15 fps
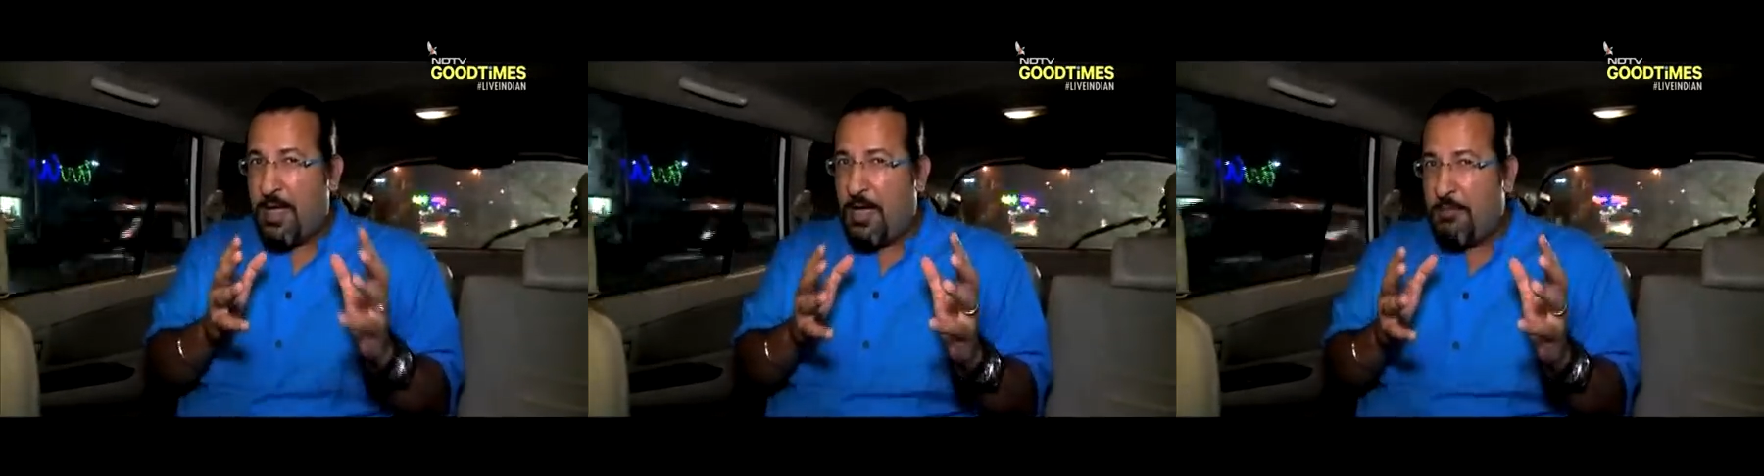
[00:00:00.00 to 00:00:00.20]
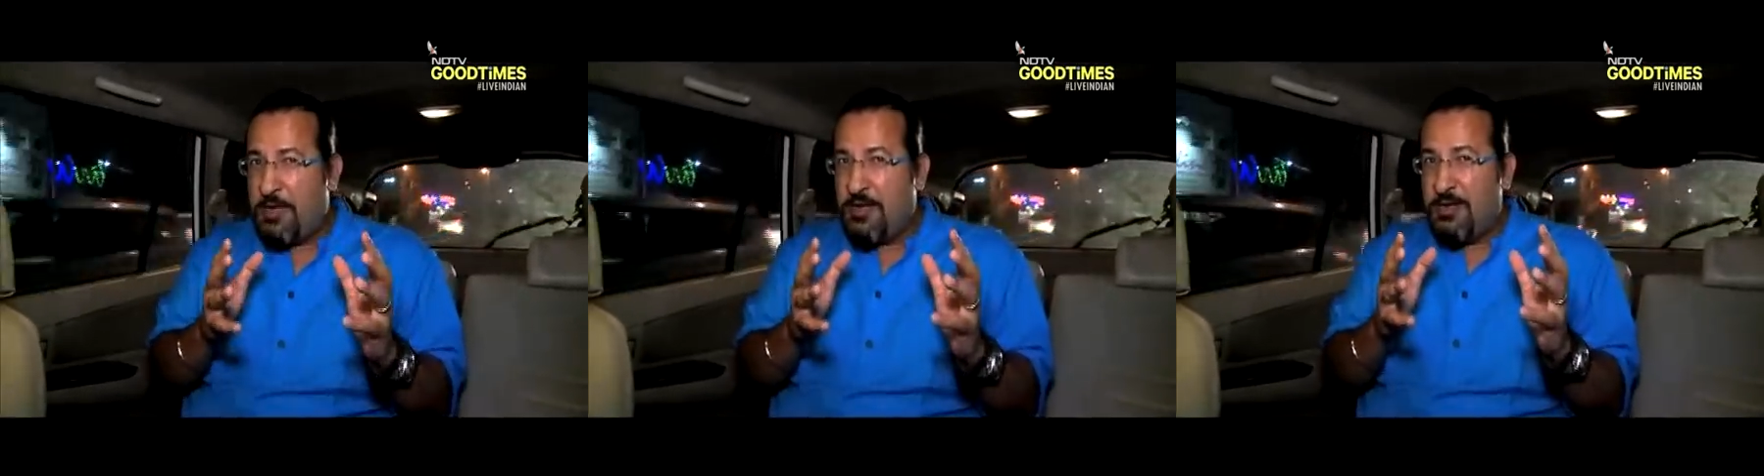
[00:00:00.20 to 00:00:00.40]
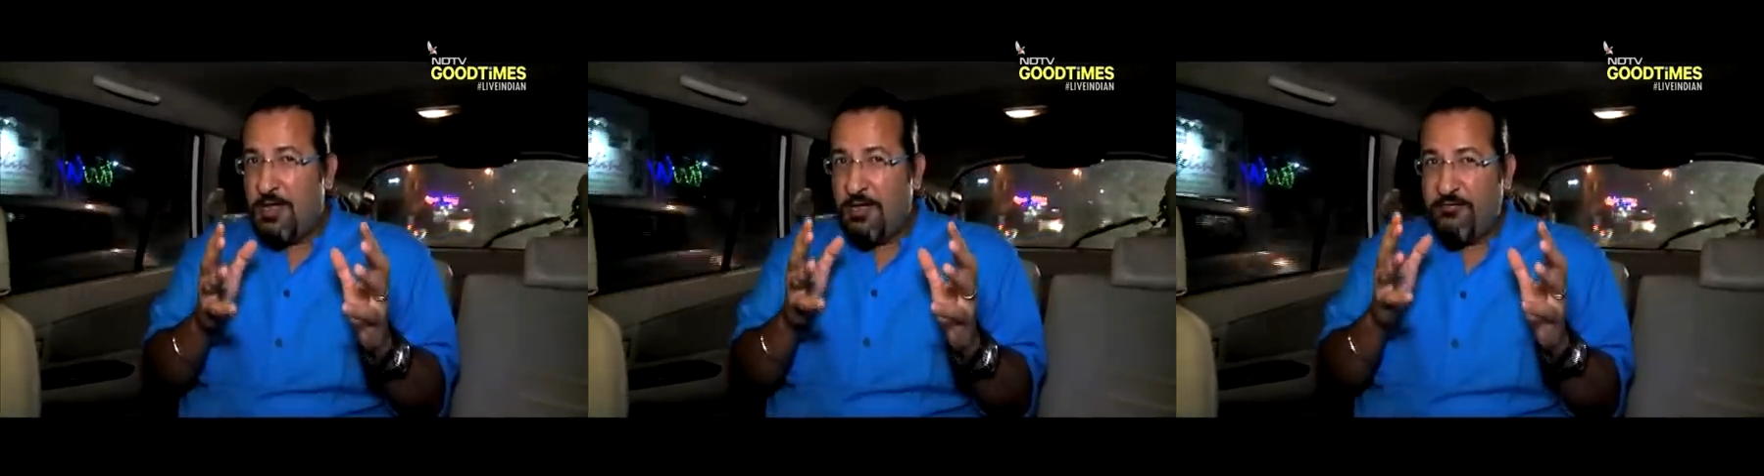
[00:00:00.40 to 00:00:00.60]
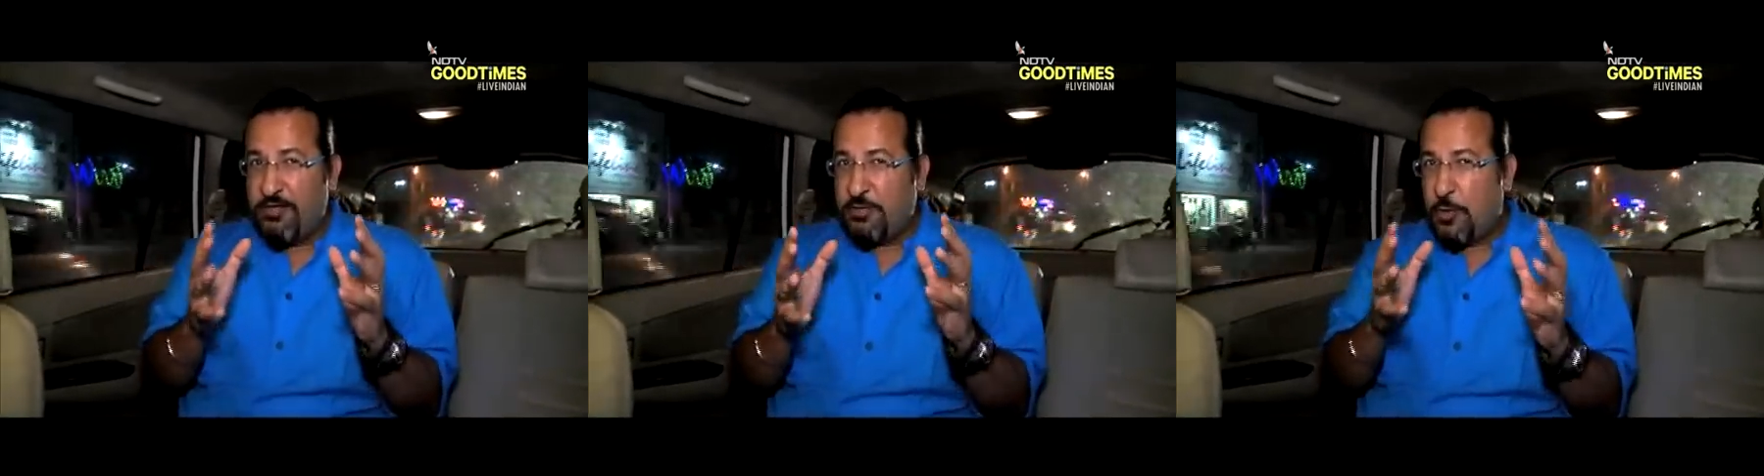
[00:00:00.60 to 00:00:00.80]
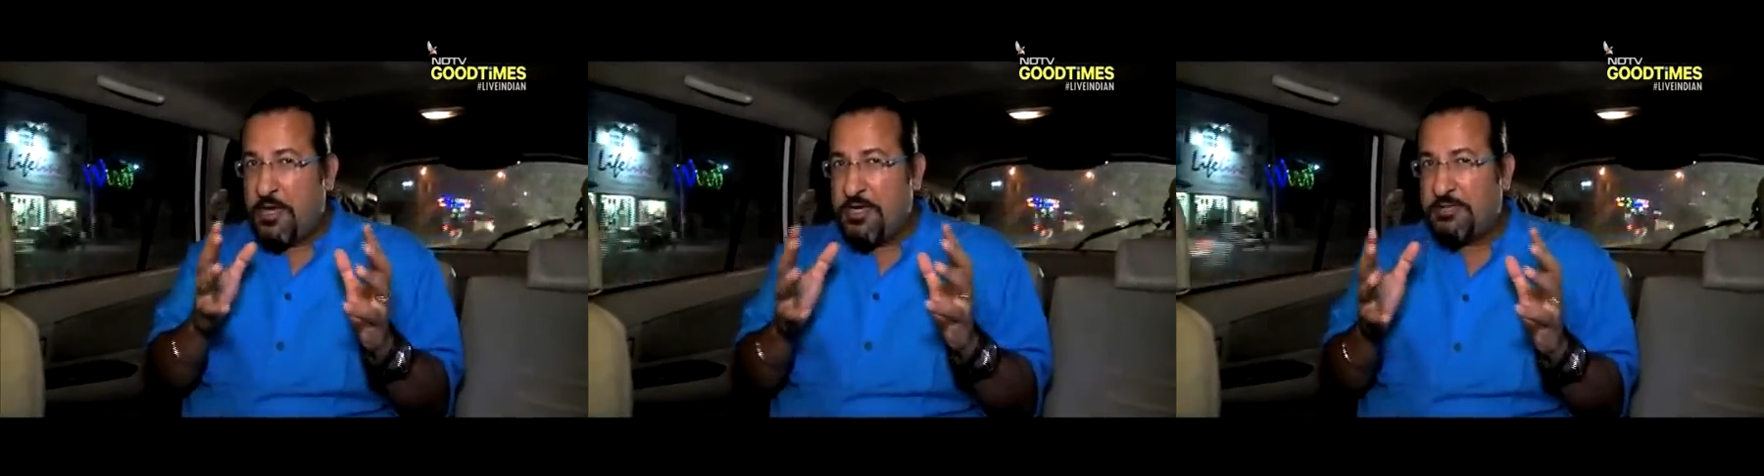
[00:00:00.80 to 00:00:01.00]
Aman.
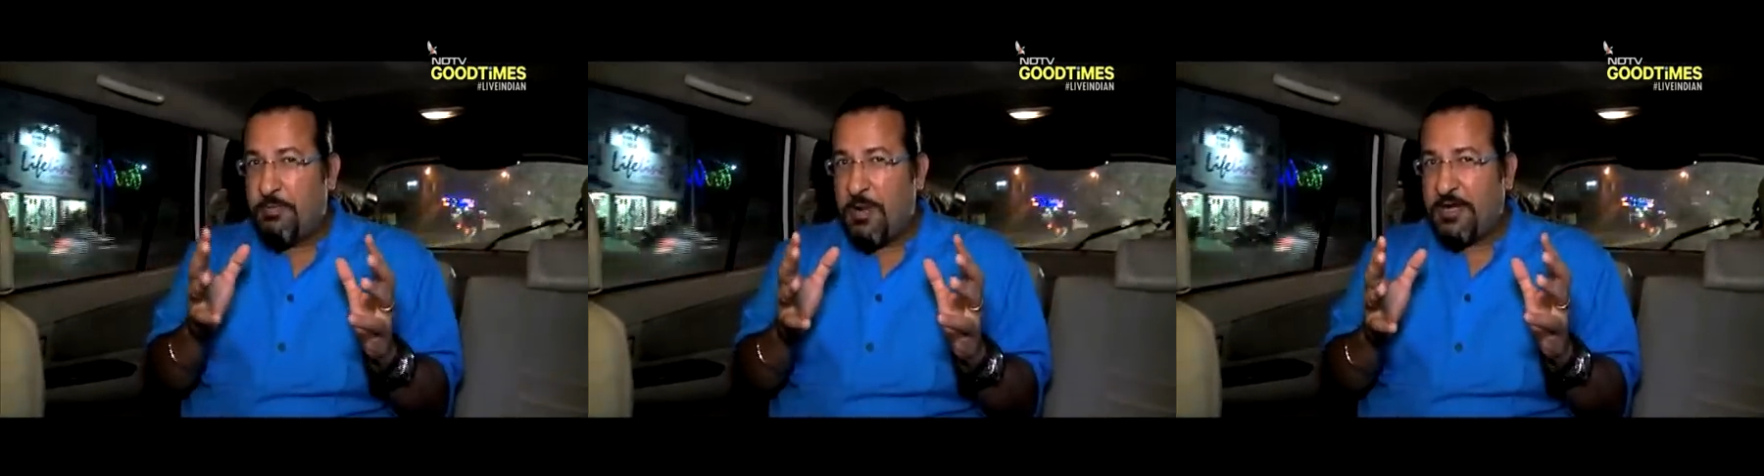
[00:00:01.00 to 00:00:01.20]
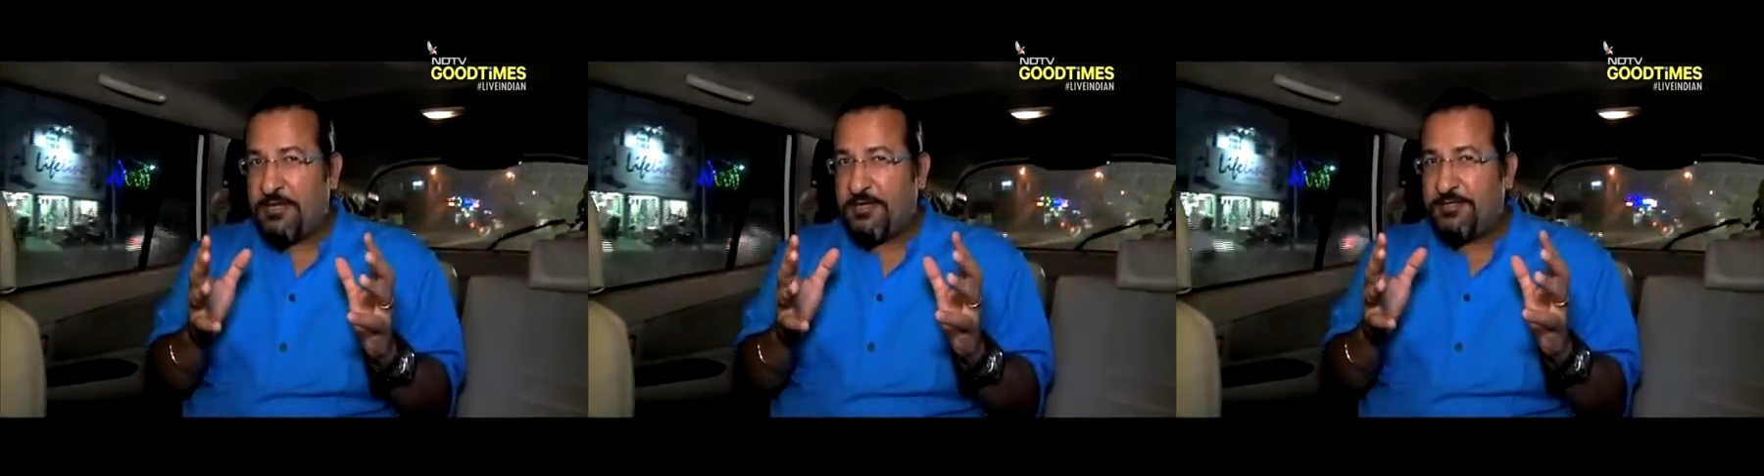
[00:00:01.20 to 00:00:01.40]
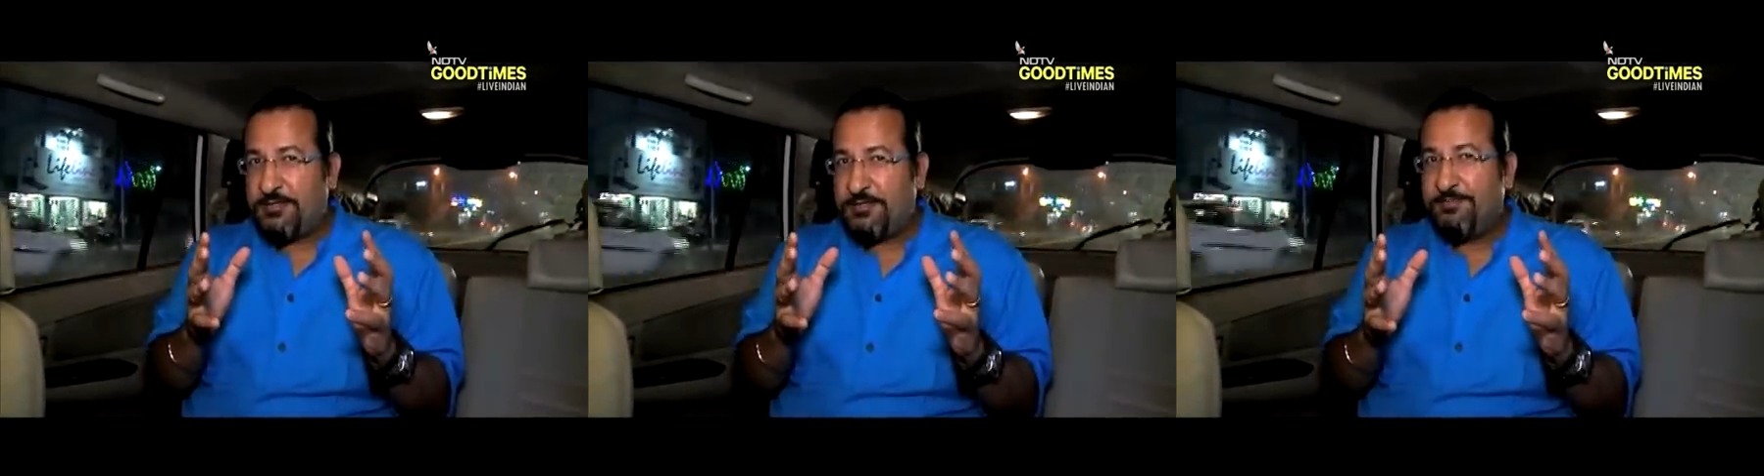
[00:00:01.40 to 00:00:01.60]
Which one is better?